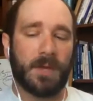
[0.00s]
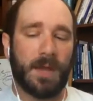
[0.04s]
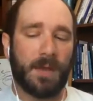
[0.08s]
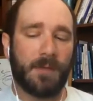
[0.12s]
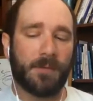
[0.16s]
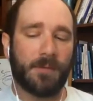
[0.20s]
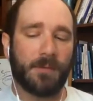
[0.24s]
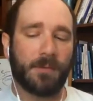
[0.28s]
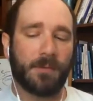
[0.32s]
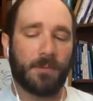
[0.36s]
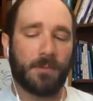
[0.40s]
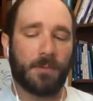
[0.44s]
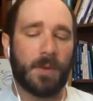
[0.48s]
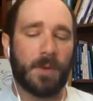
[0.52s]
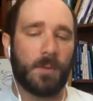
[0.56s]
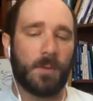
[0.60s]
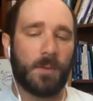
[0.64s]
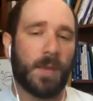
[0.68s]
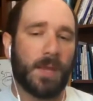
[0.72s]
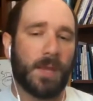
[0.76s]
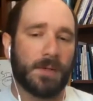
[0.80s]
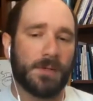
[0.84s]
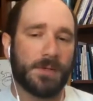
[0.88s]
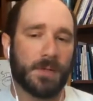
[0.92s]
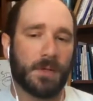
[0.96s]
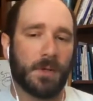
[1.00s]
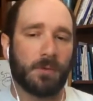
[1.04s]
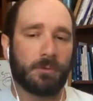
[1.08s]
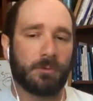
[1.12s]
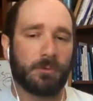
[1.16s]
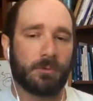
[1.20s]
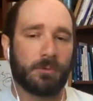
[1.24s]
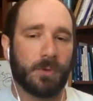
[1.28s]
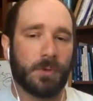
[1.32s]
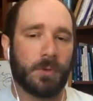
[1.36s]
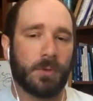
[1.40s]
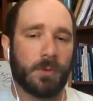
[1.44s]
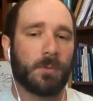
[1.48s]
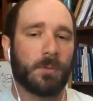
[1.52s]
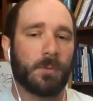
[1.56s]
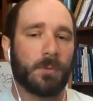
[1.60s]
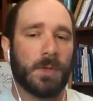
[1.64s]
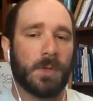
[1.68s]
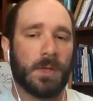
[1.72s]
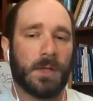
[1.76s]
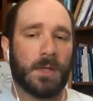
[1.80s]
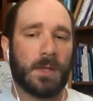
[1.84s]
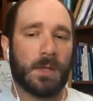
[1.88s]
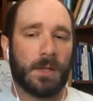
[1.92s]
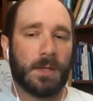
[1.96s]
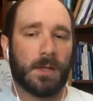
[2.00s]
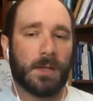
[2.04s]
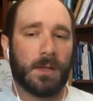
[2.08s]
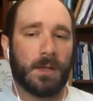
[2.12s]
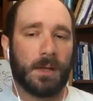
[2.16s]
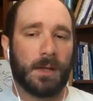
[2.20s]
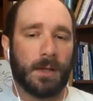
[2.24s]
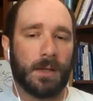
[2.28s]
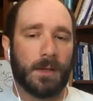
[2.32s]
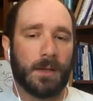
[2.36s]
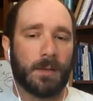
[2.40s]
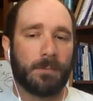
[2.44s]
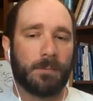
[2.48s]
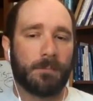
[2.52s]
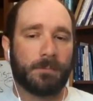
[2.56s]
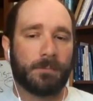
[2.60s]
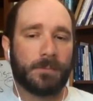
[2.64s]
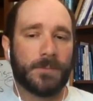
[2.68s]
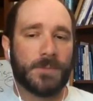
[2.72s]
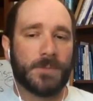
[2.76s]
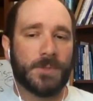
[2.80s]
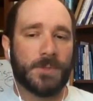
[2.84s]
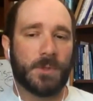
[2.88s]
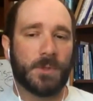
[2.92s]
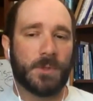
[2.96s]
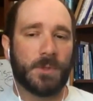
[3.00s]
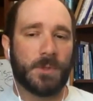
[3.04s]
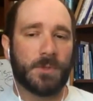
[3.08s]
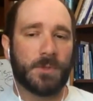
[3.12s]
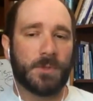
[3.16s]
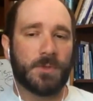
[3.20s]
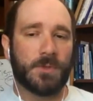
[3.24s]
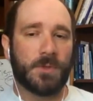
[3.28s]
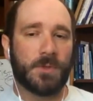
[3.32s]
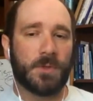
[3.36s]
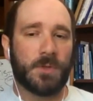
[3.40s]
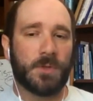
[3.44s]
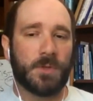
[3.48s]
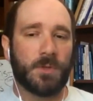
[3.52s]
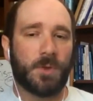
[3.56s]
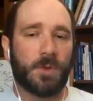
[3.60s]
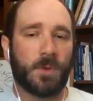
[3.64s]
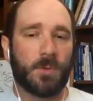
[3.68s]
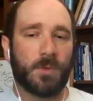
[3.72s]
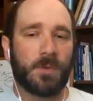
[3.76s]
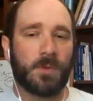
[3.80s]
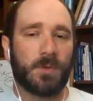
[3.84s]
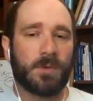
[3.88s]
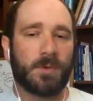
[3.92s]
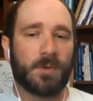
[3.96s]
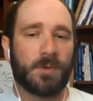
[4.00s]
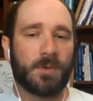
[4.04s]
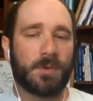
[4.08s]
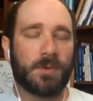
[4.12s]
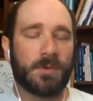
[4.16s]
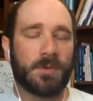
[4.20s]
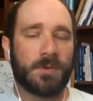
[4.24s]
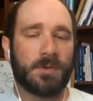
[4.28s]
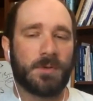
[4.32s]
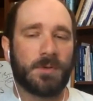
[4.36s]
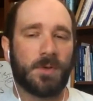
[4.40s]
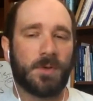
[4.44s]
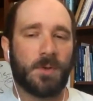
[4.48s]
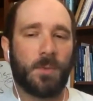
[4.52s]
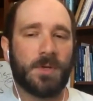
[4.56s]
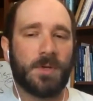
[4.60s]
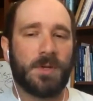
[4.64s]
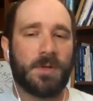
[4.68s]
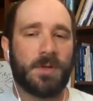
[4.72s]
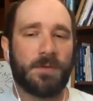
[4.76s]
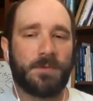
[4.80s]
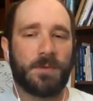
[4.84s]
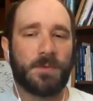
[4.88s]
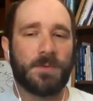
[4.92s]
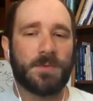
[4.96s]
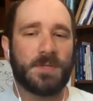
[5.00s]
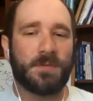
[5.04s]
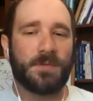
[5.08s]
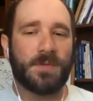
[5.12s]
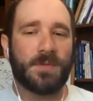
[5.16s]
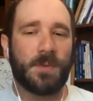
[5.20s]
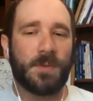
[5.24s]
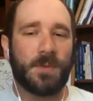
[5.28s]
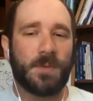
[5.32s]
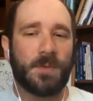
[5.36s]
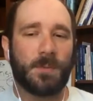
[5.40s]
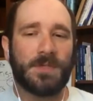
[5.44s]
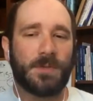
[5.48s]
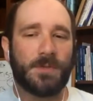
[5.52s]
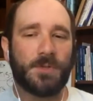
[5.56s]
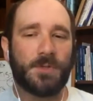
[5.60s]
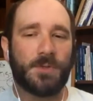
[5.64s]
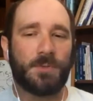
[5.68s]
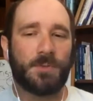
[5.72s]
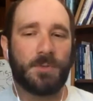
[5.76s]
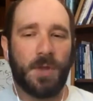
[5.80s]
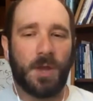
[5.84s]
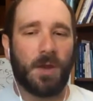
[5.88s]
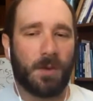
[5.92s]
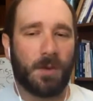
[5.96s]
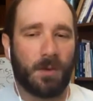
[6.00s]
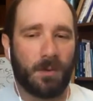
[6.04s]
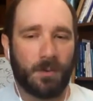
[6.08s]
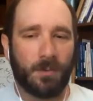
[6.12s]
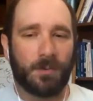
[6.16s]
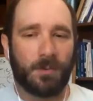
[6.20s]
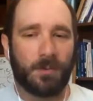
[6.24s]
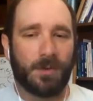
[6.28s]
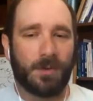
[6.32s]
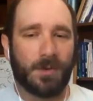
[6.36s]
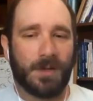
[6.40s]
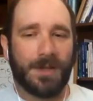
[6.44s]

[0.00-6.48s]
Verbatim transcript: out the right way to go through, um, so that so that you don't, no one if you if someone tells you no,